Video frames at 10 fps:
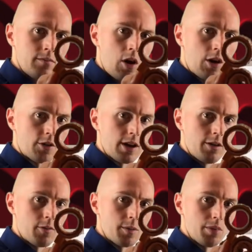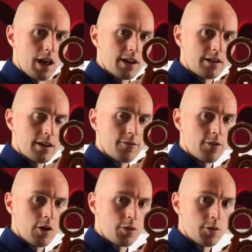artery where blood can
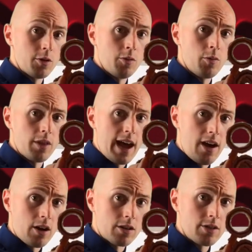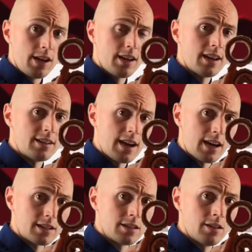flow through. Will that artery
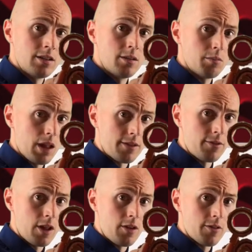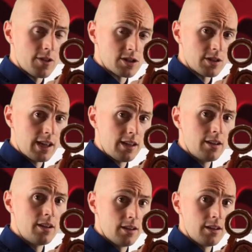conduct blood flow efficiently?
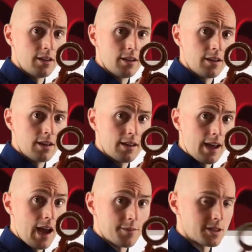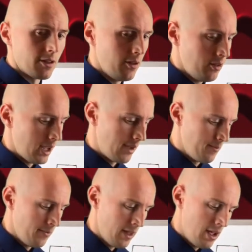Absolutely.
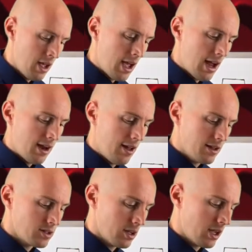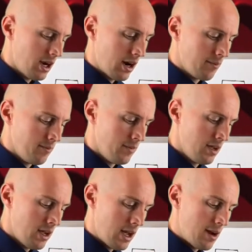And now let's look here
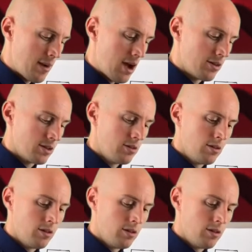at about